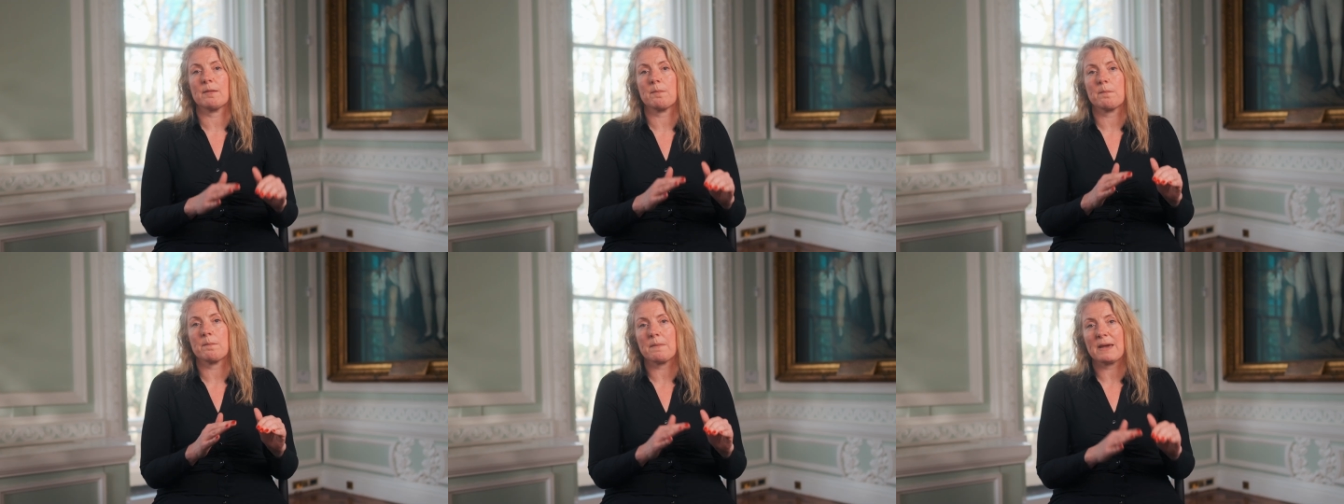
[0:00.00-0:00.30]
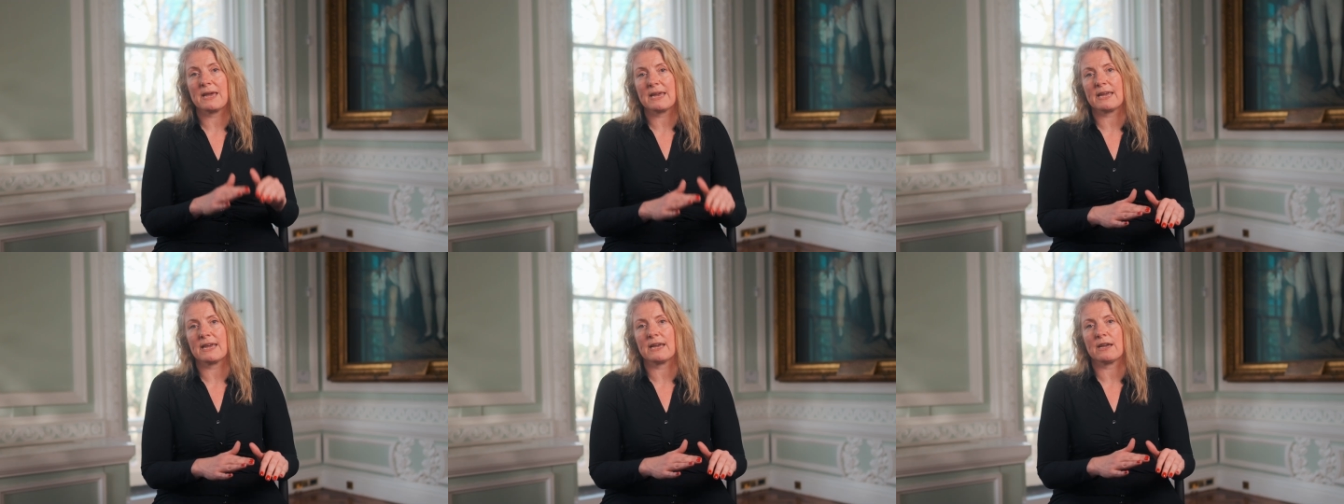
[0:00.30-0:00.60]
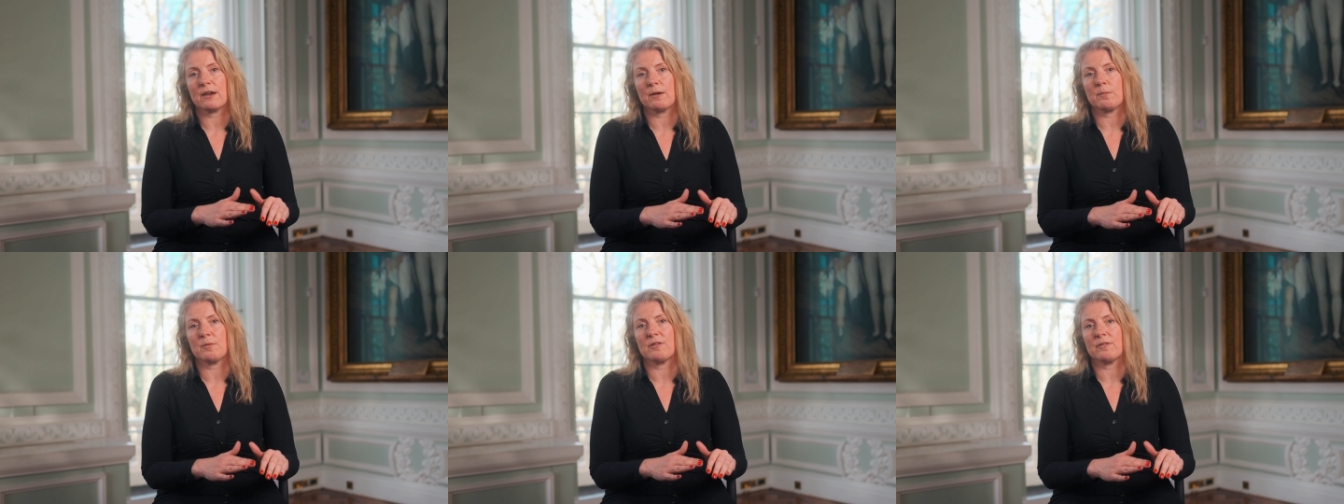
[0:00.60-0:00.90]
and making
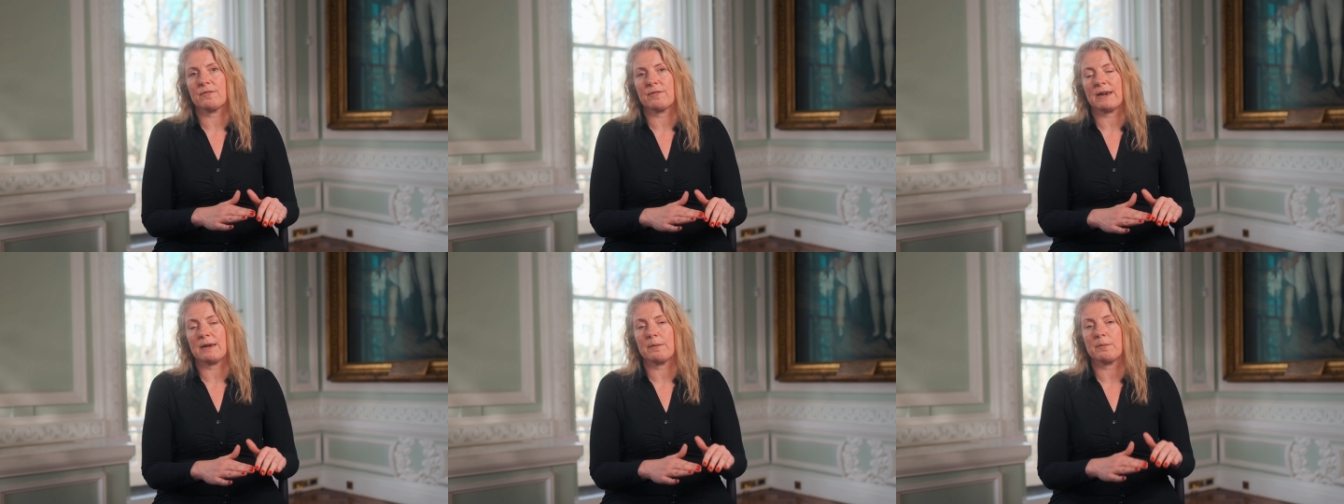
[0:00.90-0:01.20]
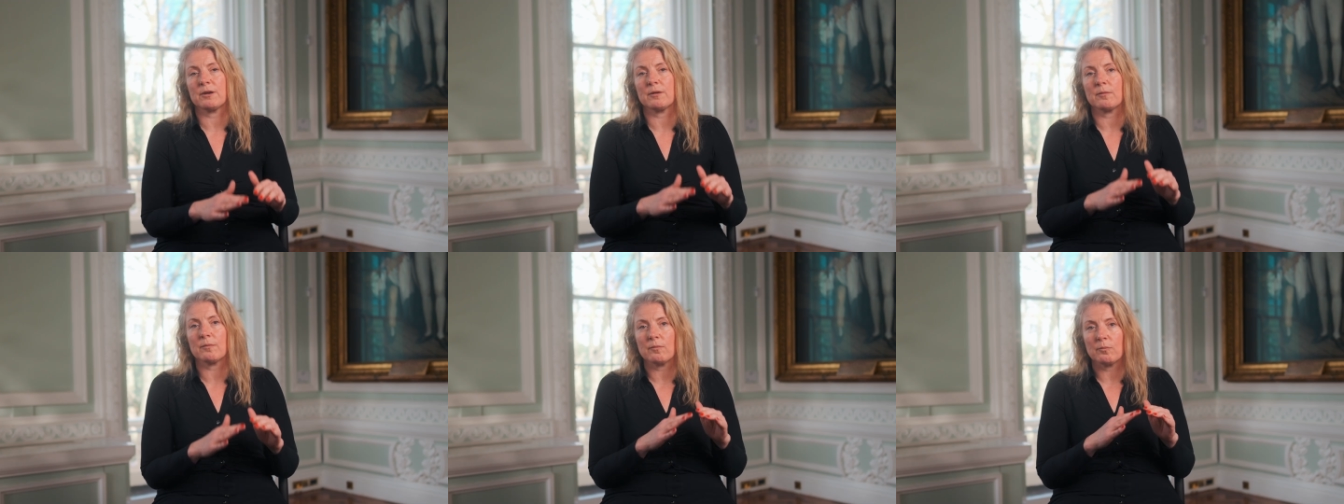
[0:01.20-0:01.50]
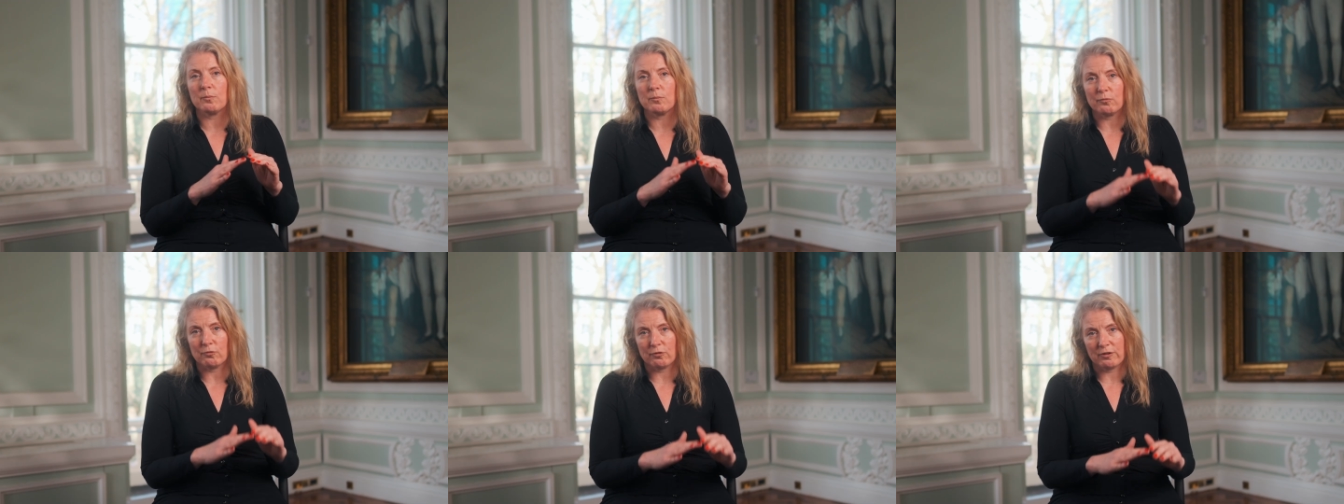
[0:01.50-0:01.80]
urban development
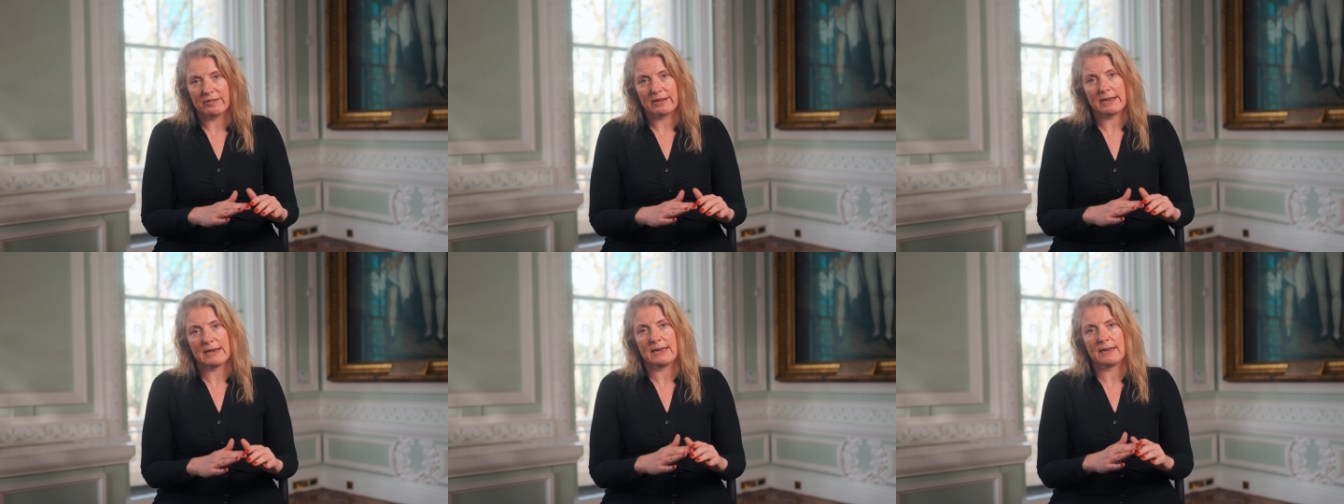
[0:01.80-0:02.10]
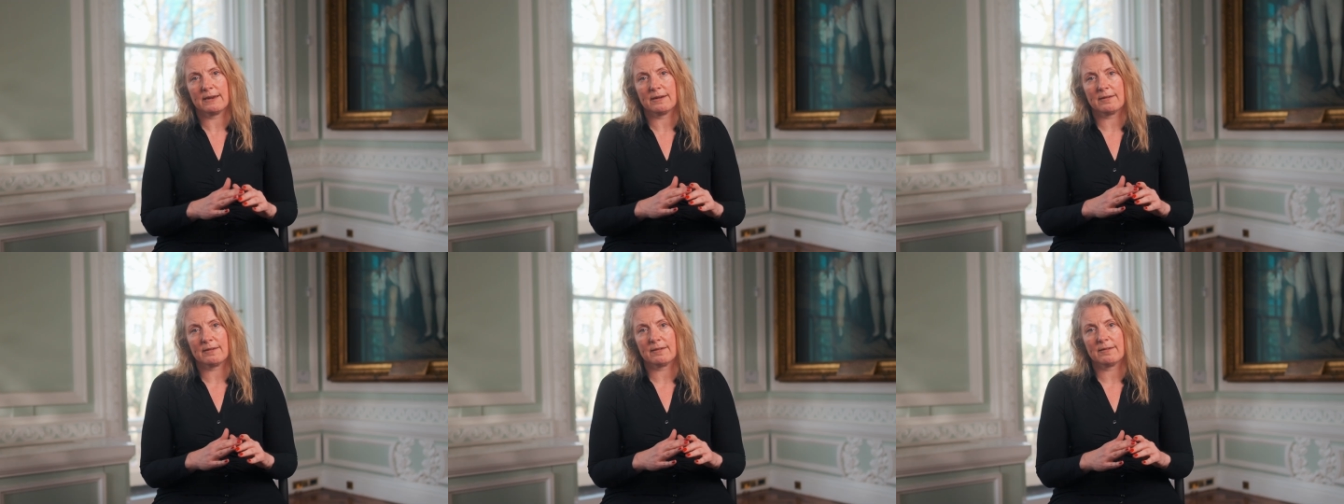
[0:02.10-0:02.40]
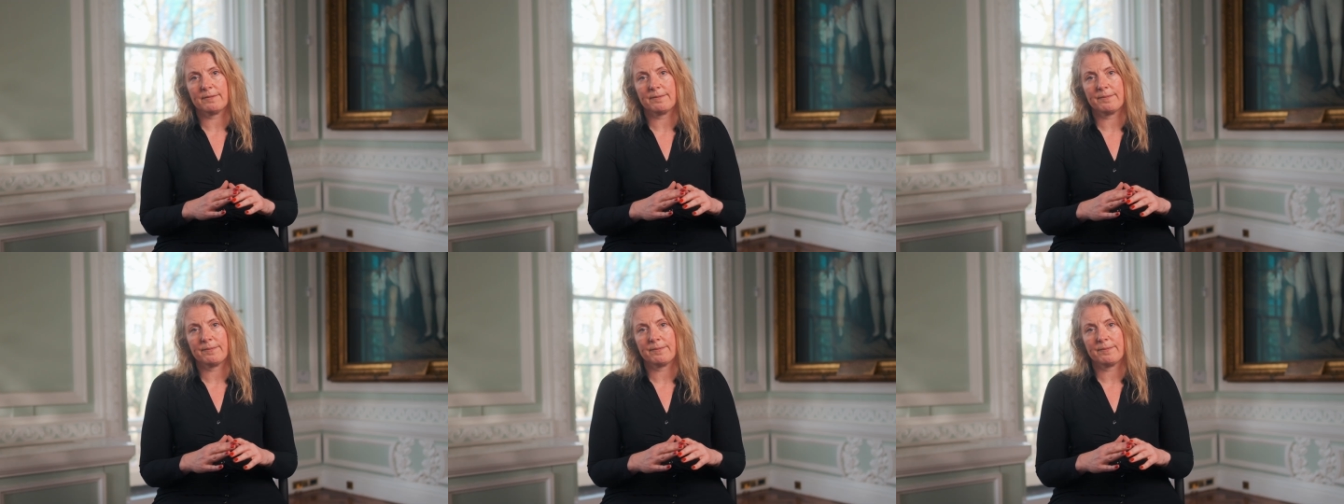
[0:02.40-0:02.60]
resilient.